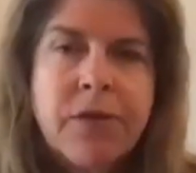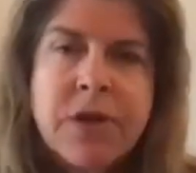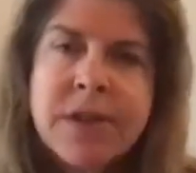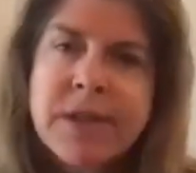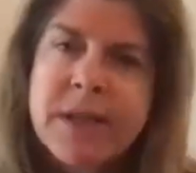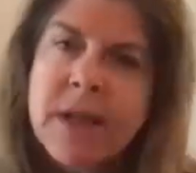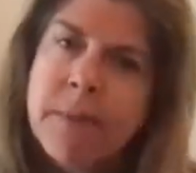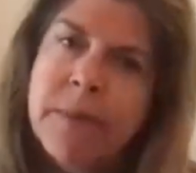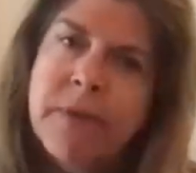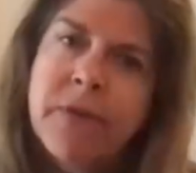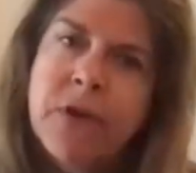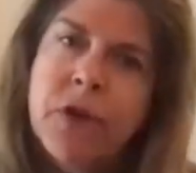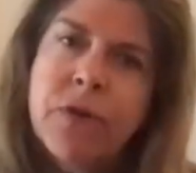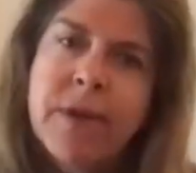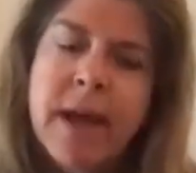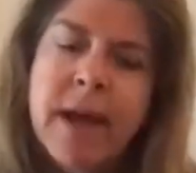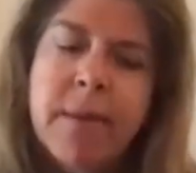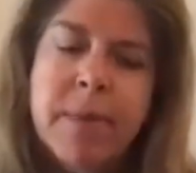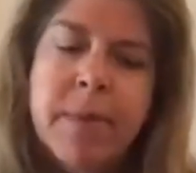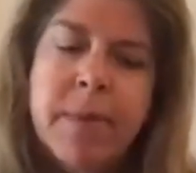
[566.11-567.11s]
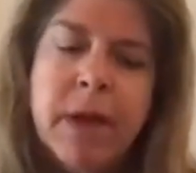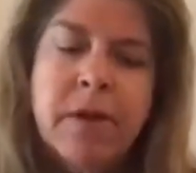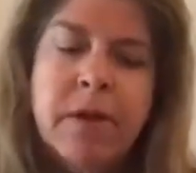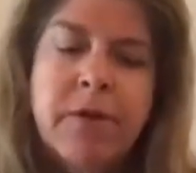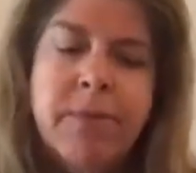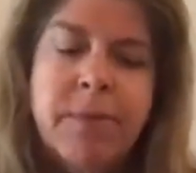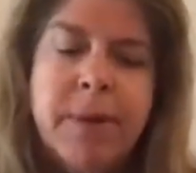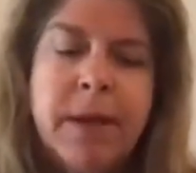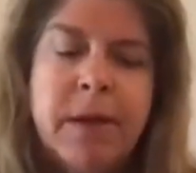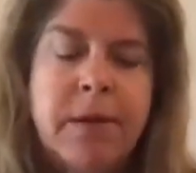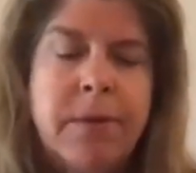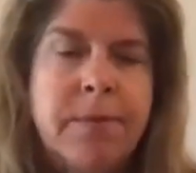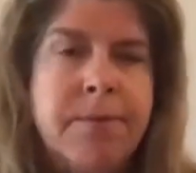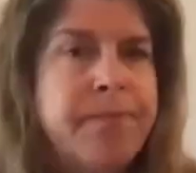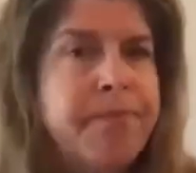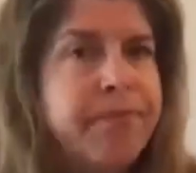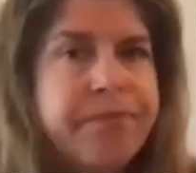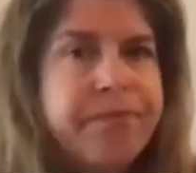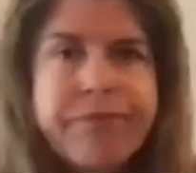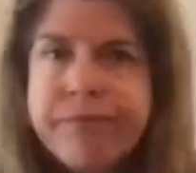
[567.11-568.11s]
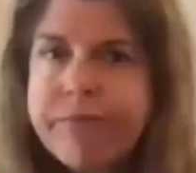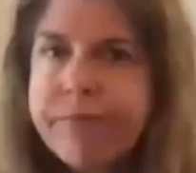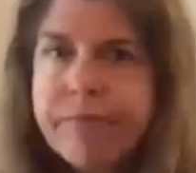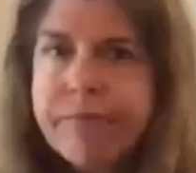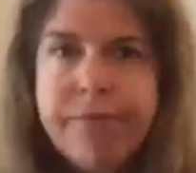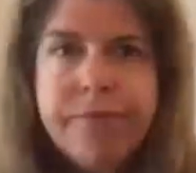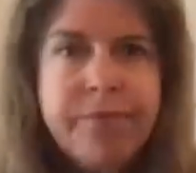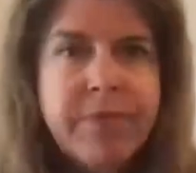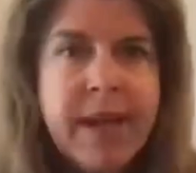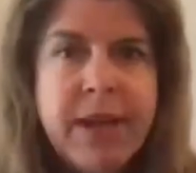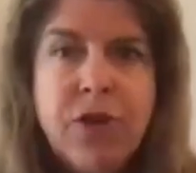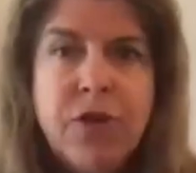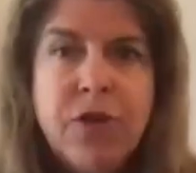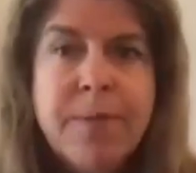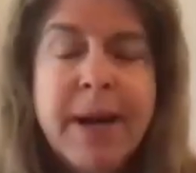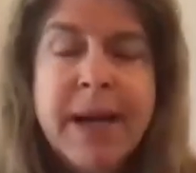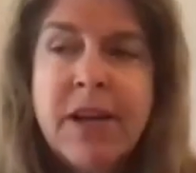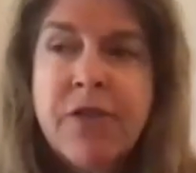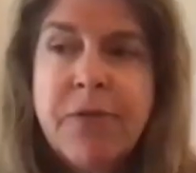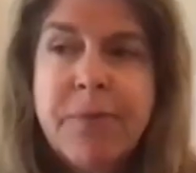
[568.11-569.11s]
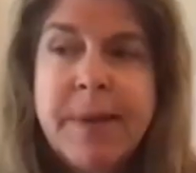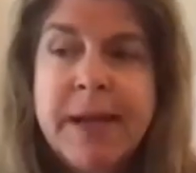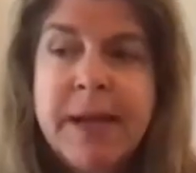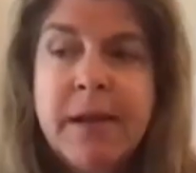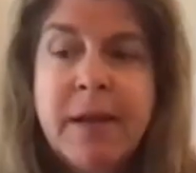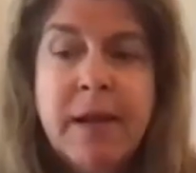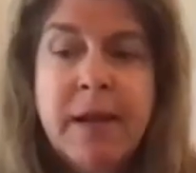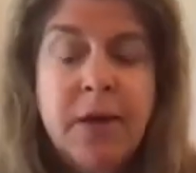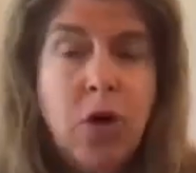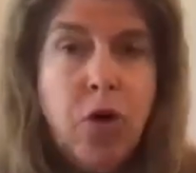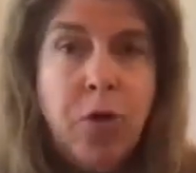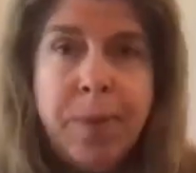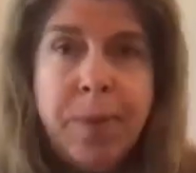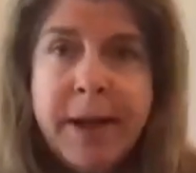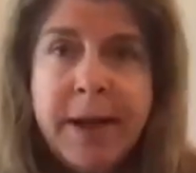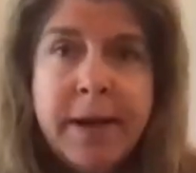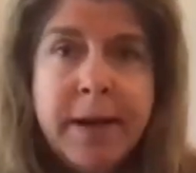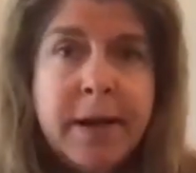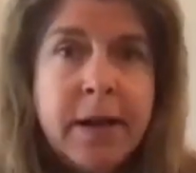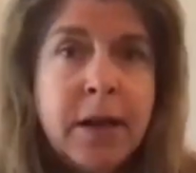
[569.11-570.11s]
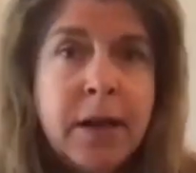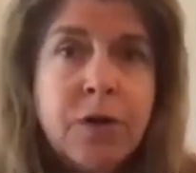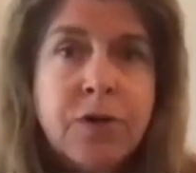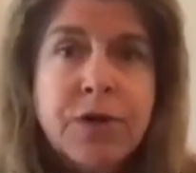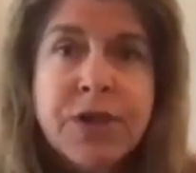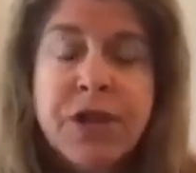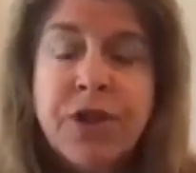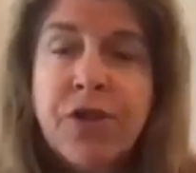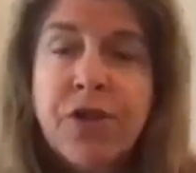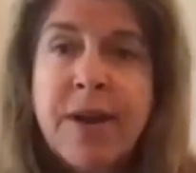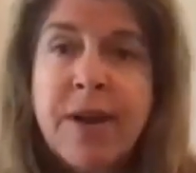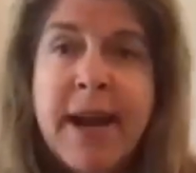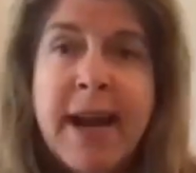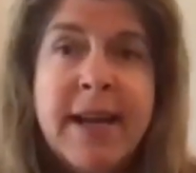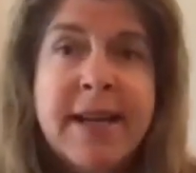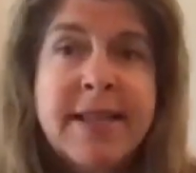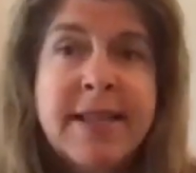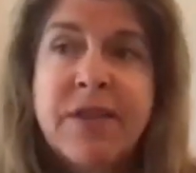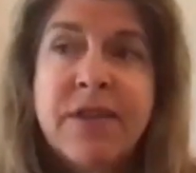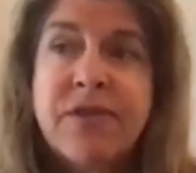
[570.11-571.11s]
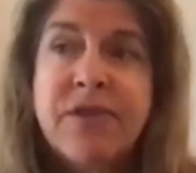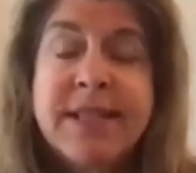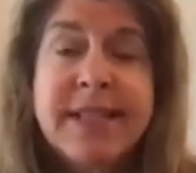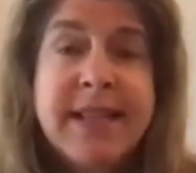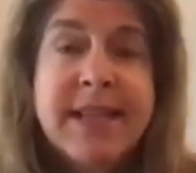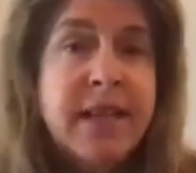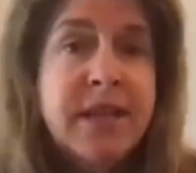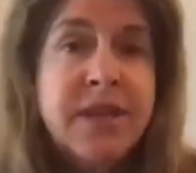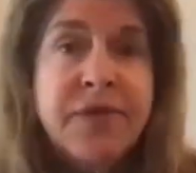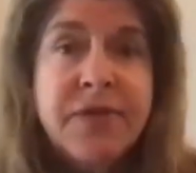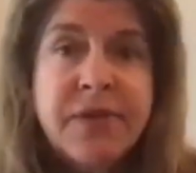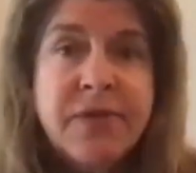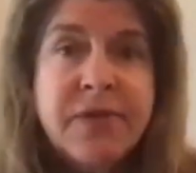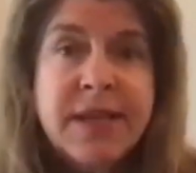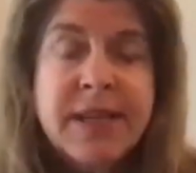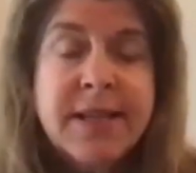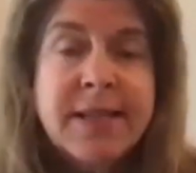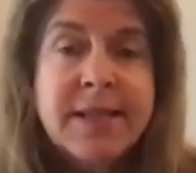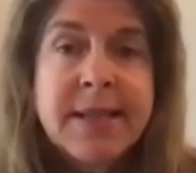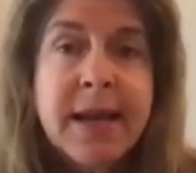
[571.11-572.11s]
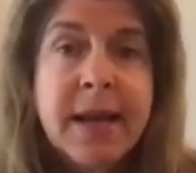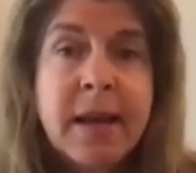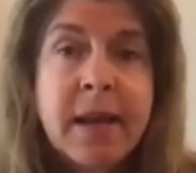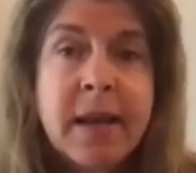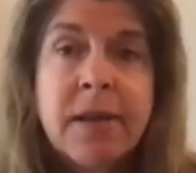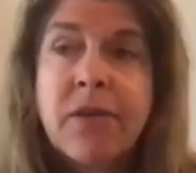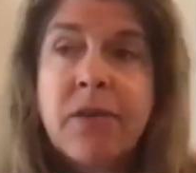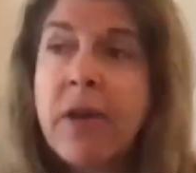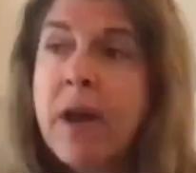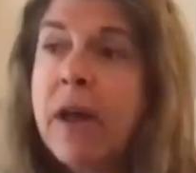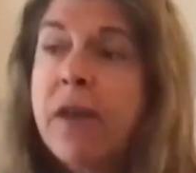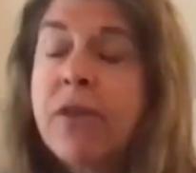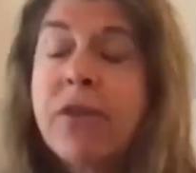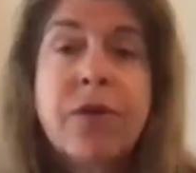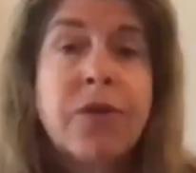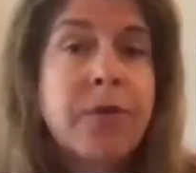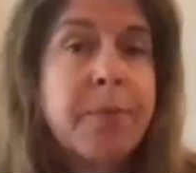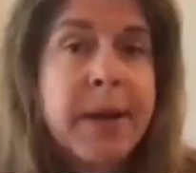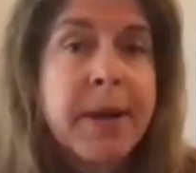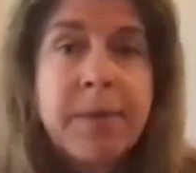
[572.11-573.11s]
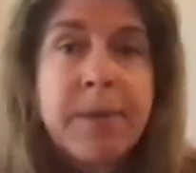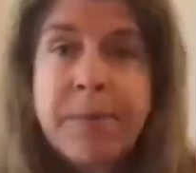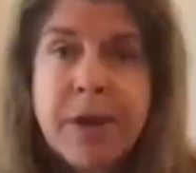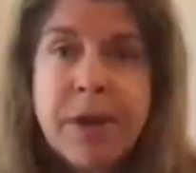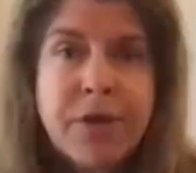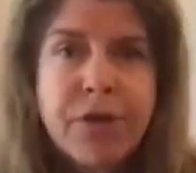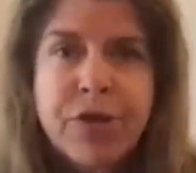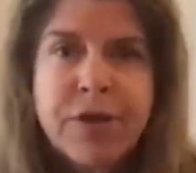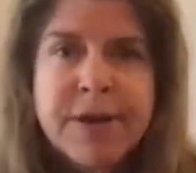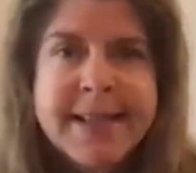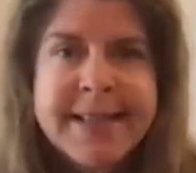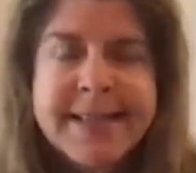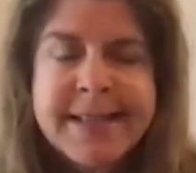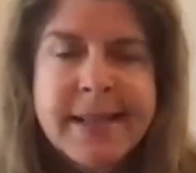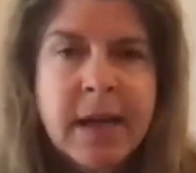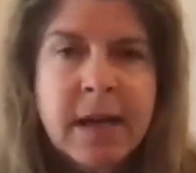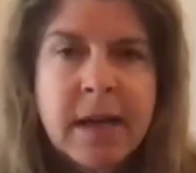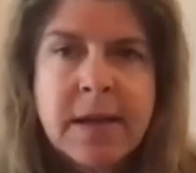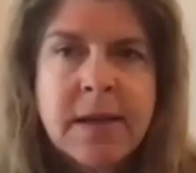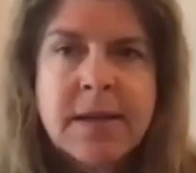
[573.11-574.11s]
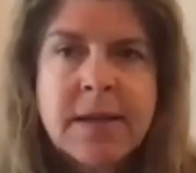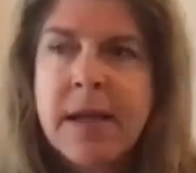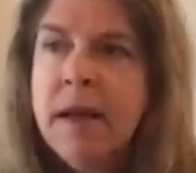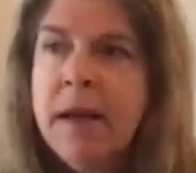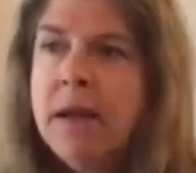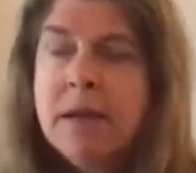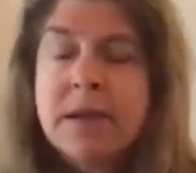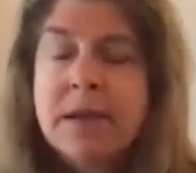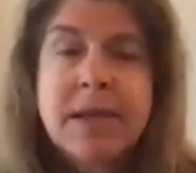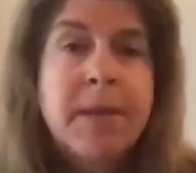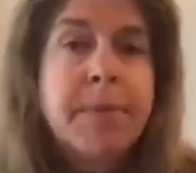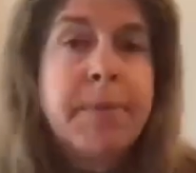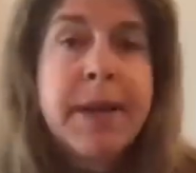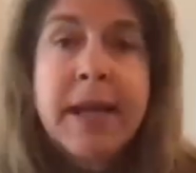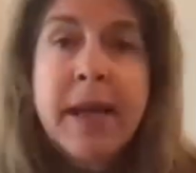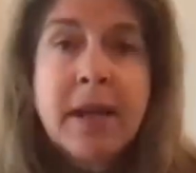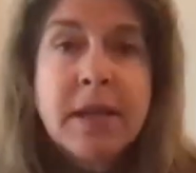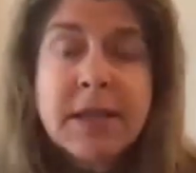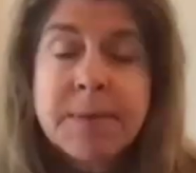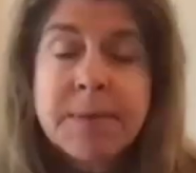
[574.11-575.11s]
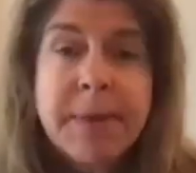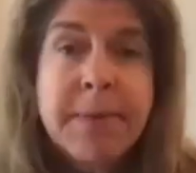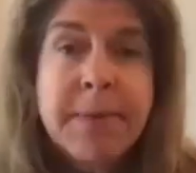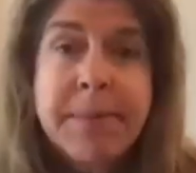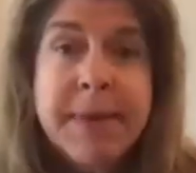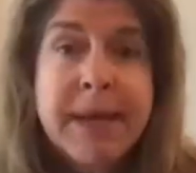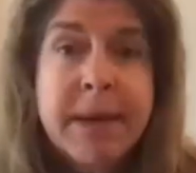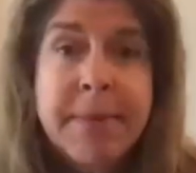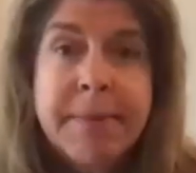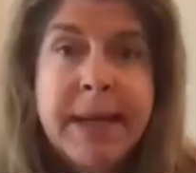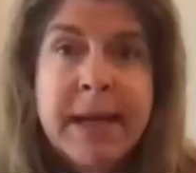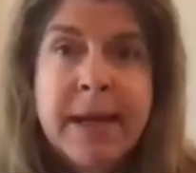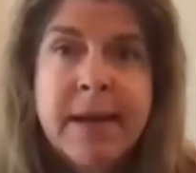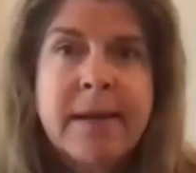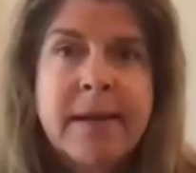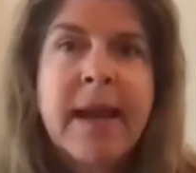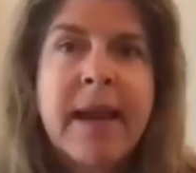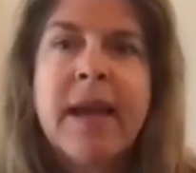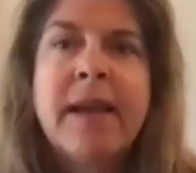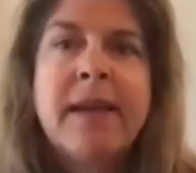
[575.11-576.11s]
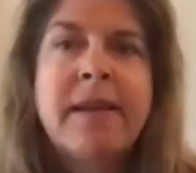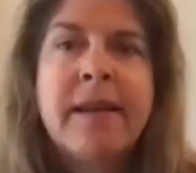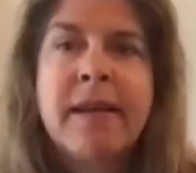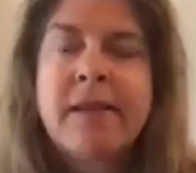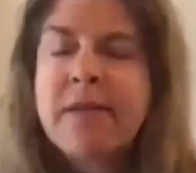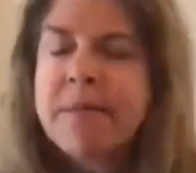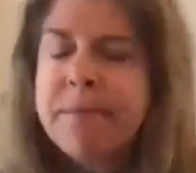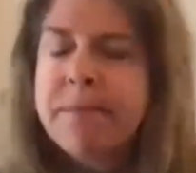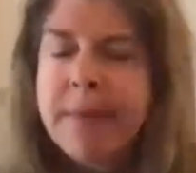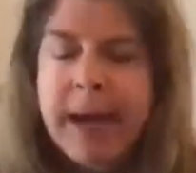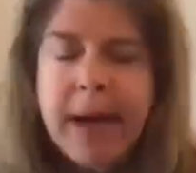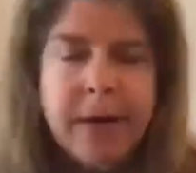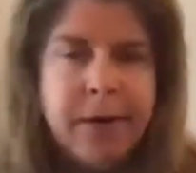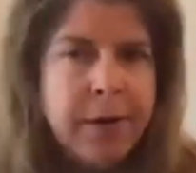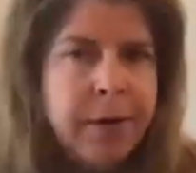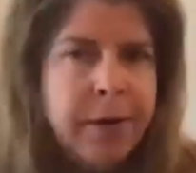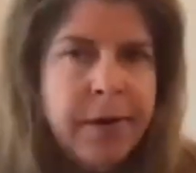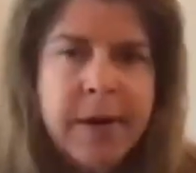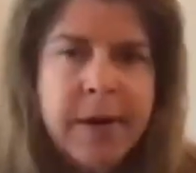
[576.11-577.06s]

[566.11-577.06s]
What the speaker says: For some of you, that might have been, you might have been opening and closing your eyes every 10 to 15 seconds. Others might be 30 seconds. Somebody else might be a minute. It doesn't matter.